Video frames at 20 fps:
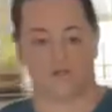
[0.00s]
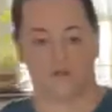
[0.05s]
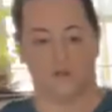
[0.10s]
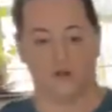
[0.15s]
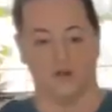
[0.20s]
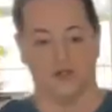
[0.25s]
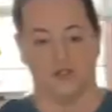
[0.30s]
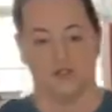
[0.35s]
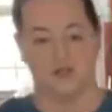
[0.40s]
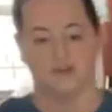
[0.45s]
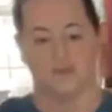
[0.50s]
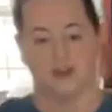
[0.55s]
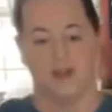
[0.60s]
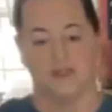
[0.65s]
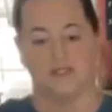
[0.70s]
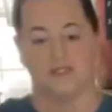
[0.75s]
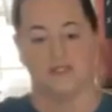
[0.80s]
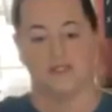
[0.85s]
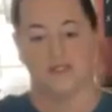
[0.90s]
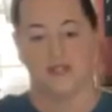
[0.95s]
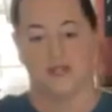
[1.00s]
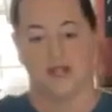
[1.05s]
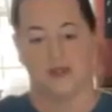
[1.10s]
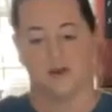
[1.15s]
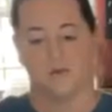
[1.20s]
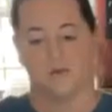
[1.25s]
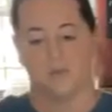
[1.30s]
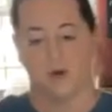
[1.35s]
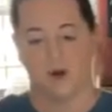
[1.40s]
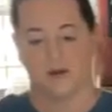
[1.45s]
for 1 to 2 minutes to get
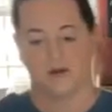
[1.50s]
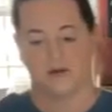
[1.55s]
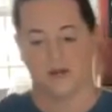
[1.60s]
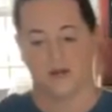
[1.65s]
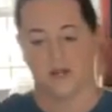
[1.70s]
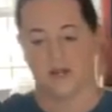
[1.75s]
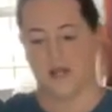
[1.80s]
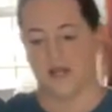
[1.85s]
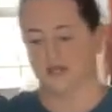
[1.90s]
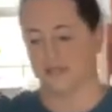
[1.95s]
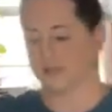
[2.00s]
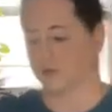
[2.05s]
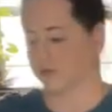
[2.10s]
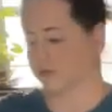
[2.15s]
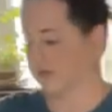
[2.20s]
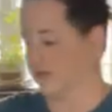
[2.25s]
it watery. And so